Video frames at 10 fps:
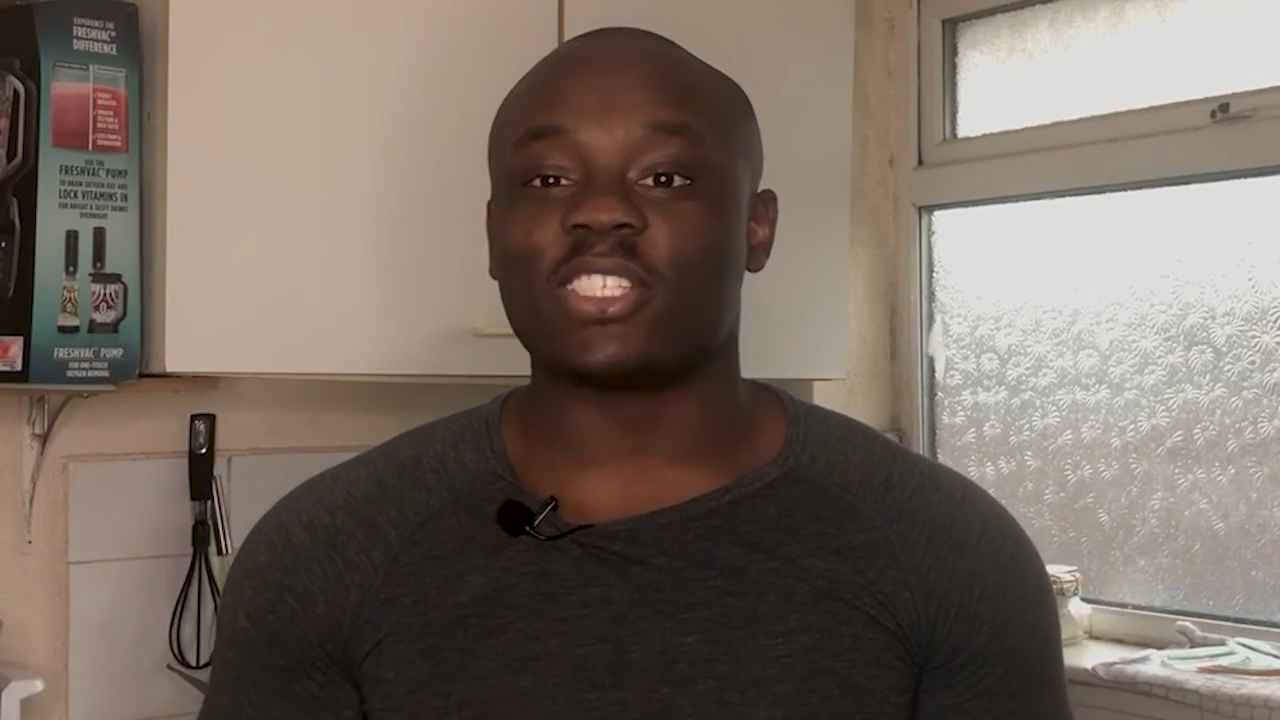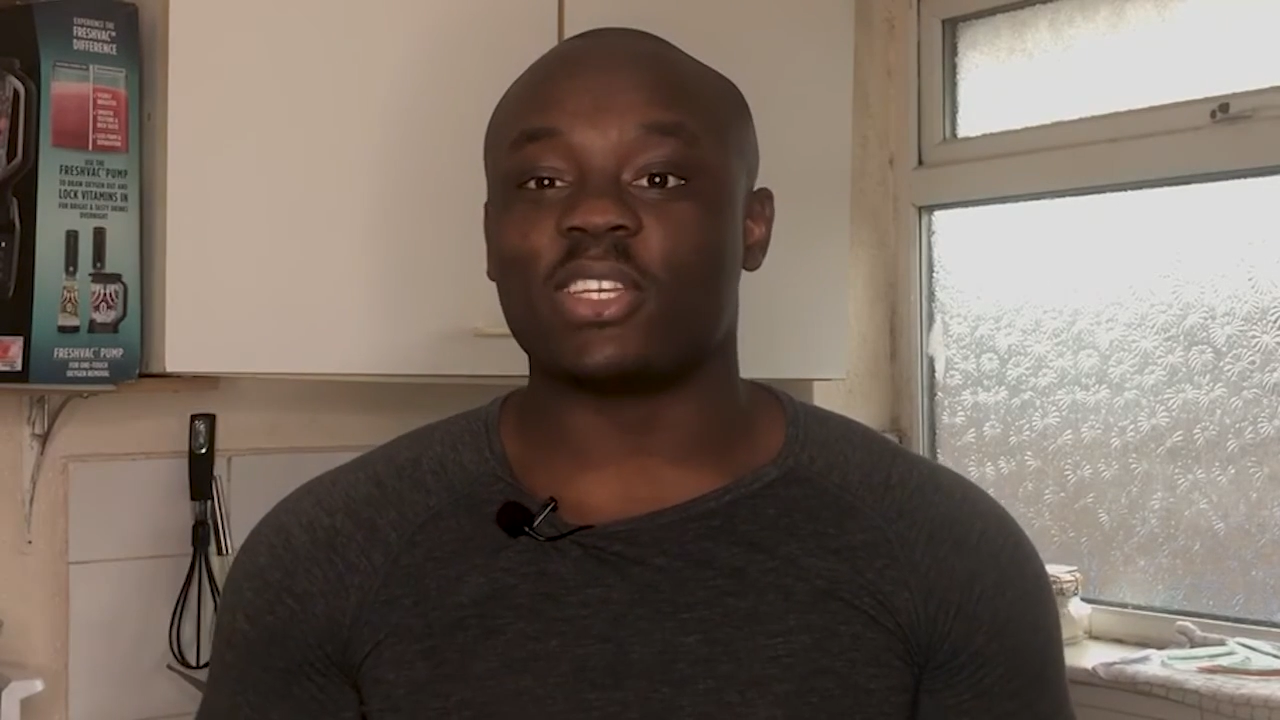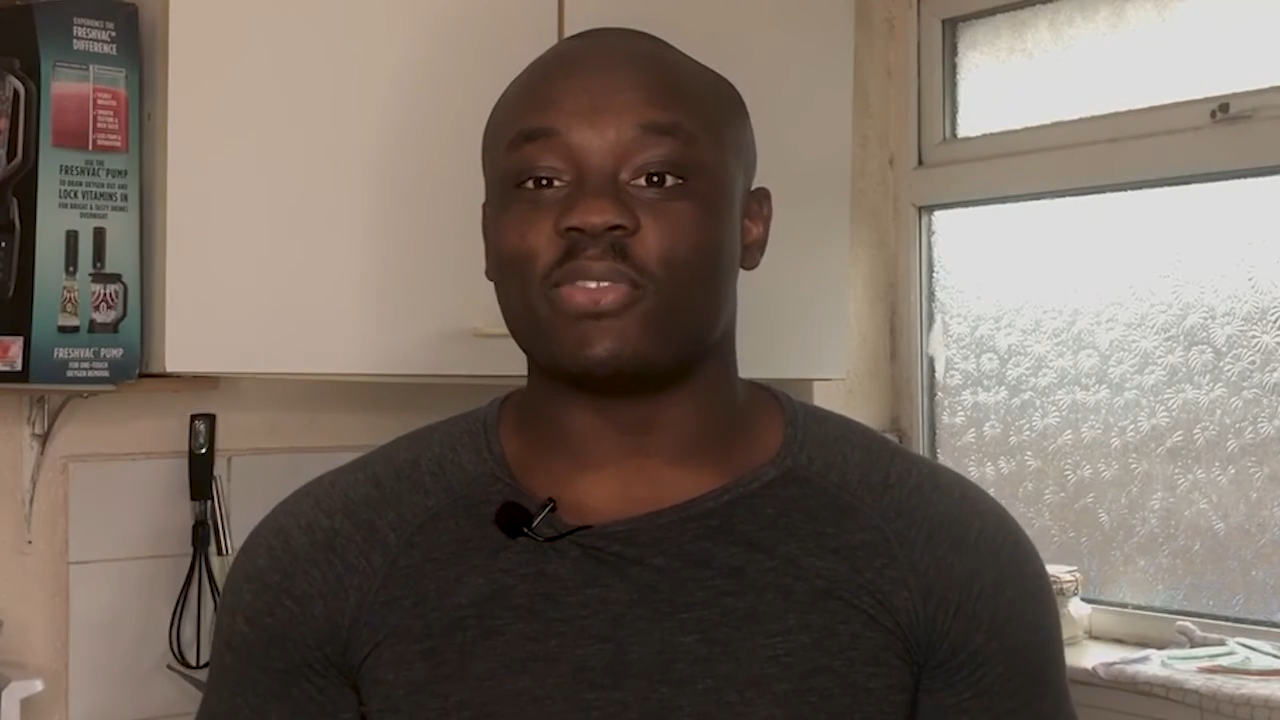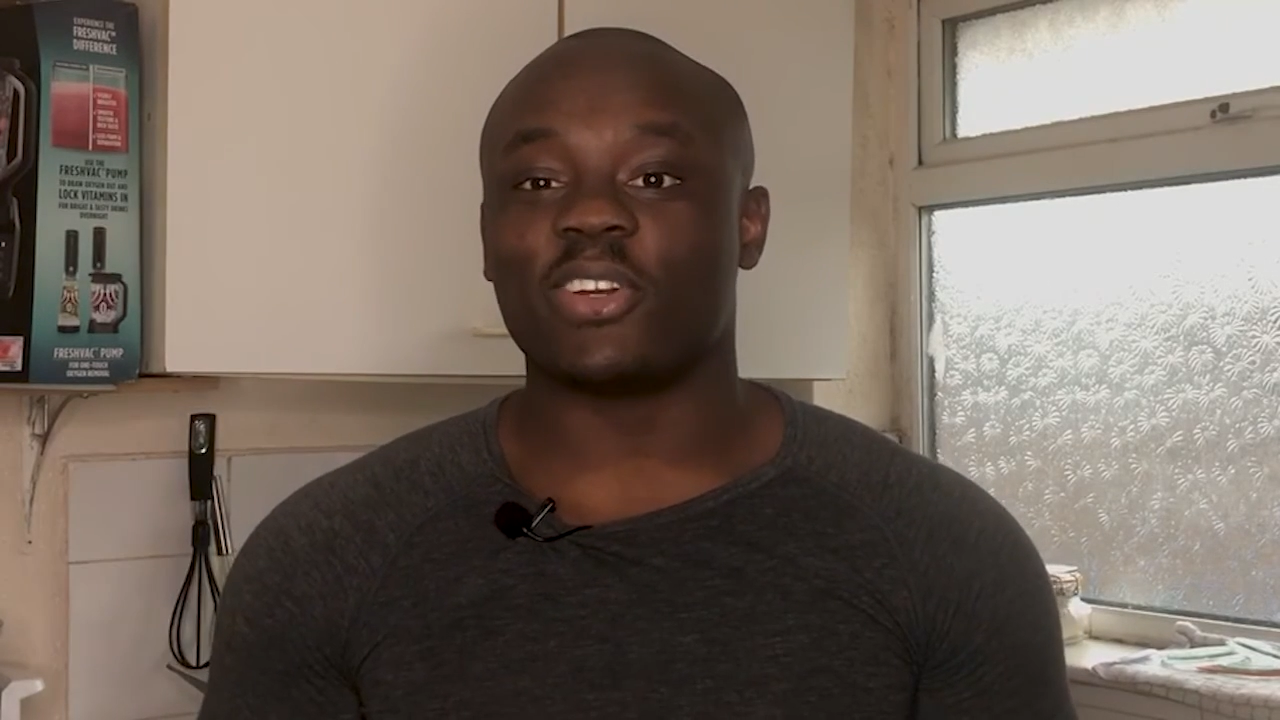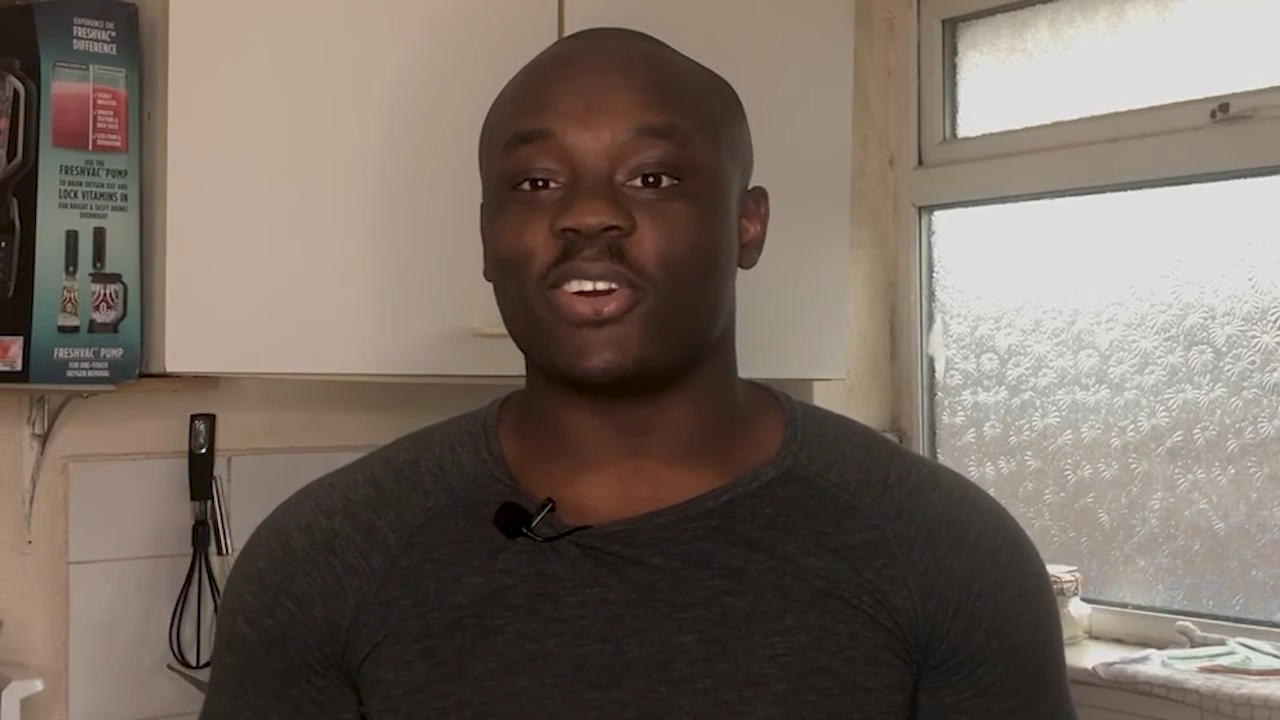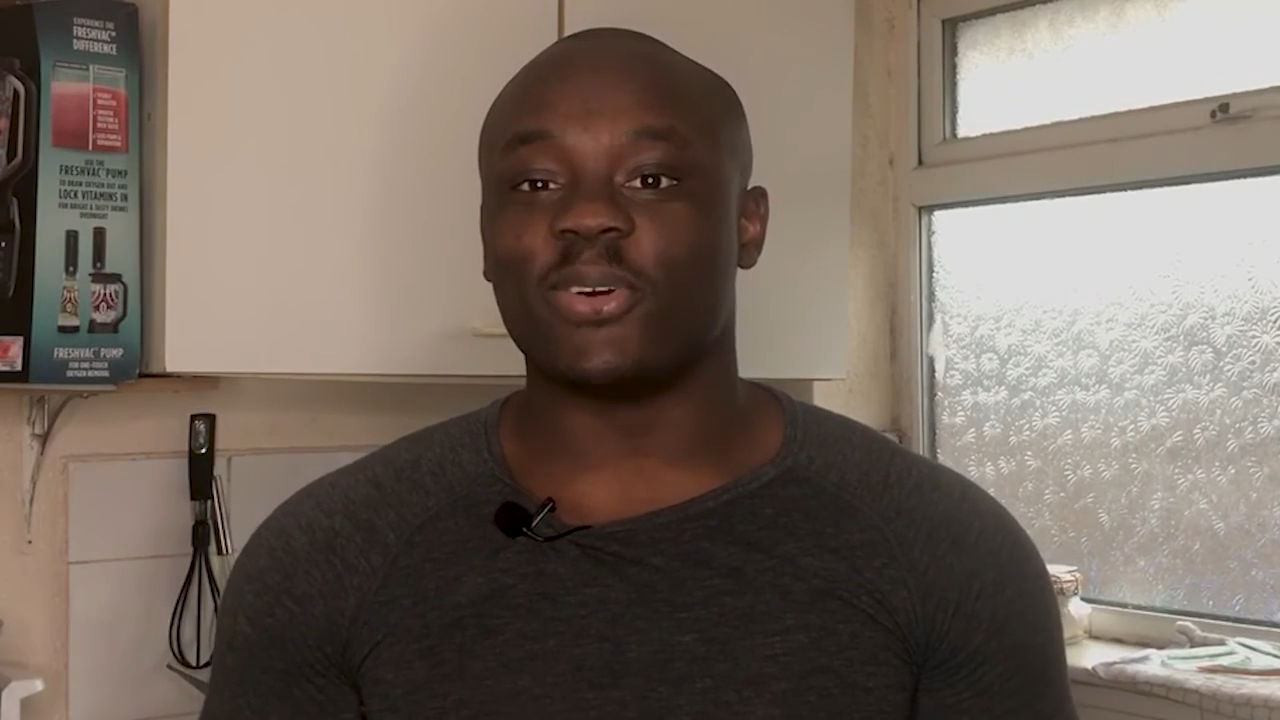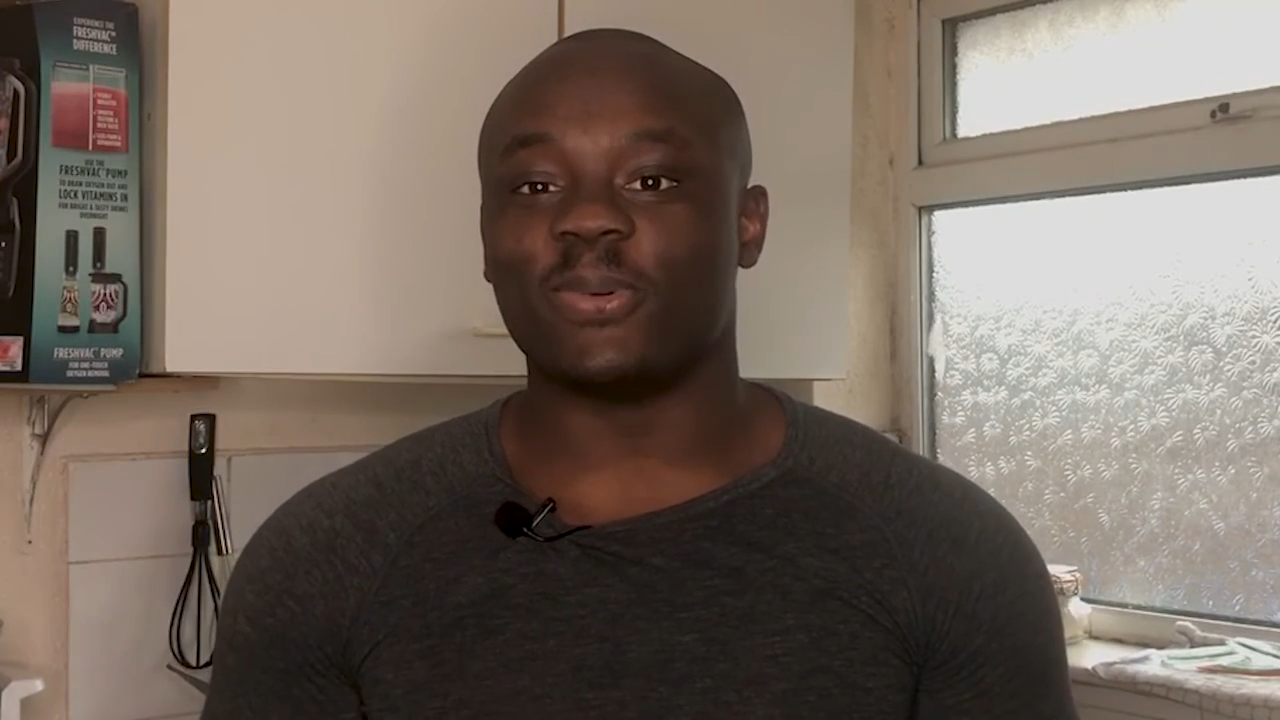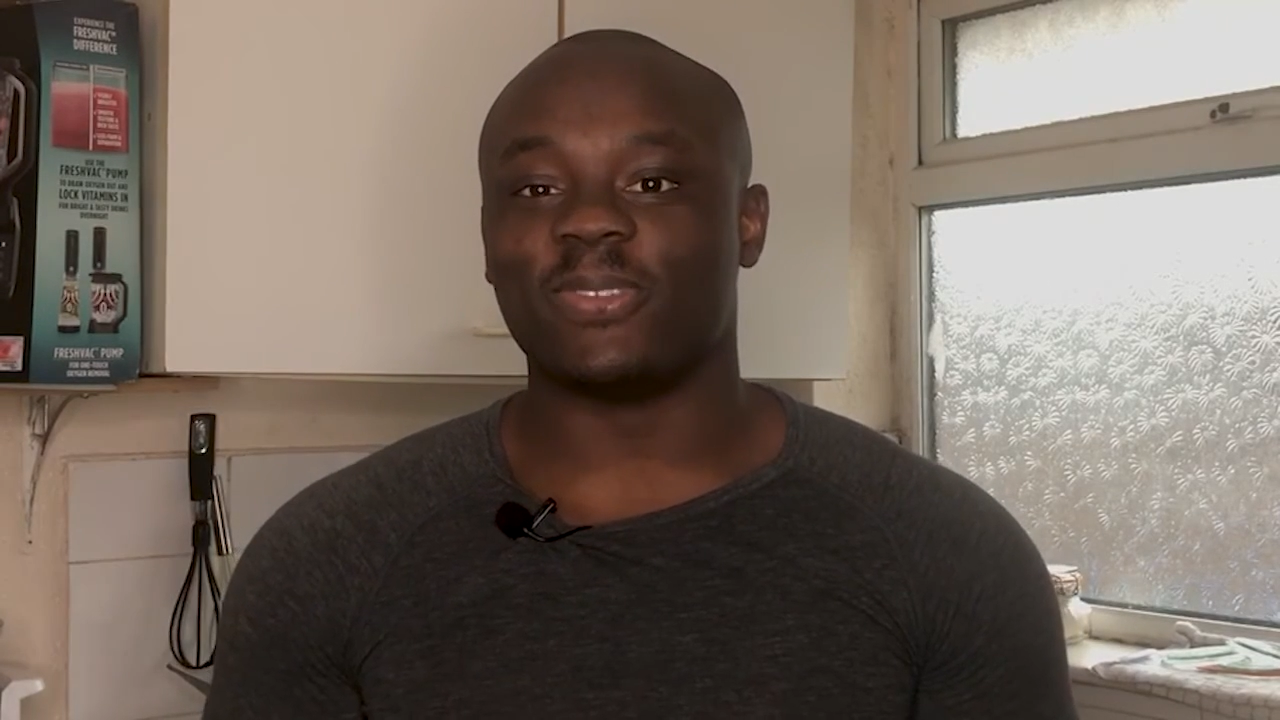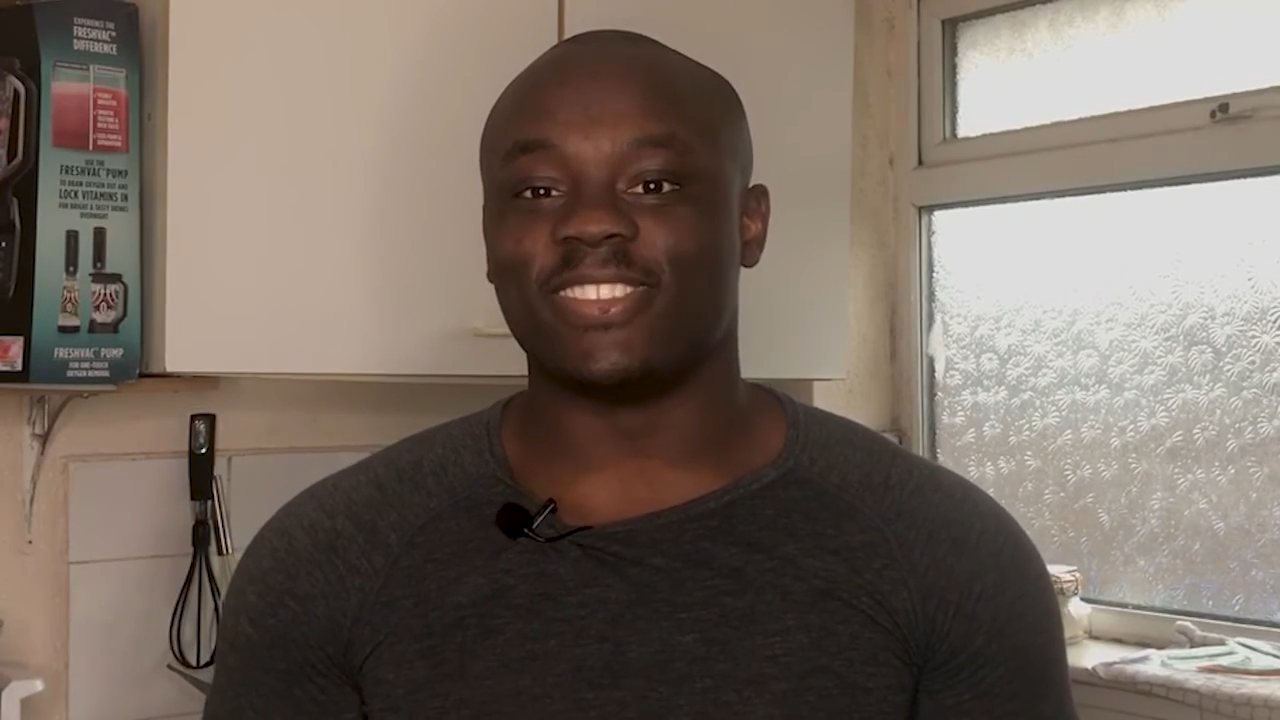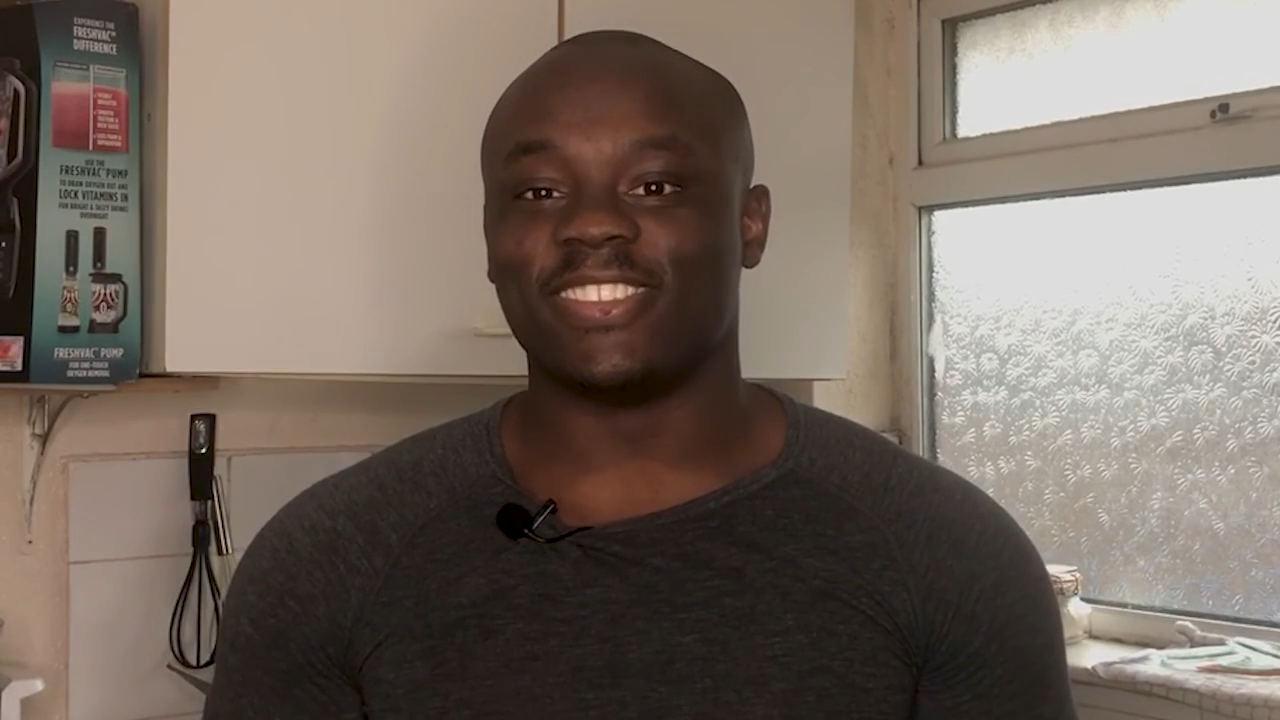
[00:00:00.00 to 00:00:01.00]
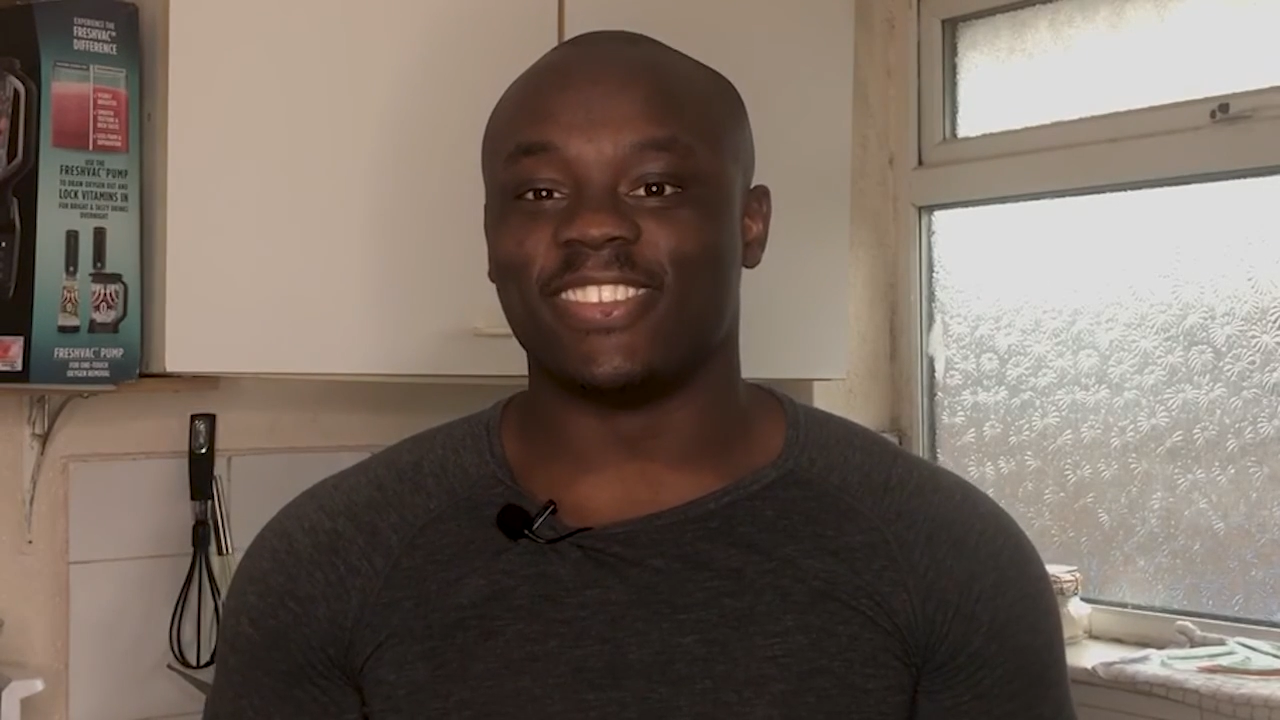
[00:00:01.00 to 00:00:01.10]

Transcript: you achieve your goal.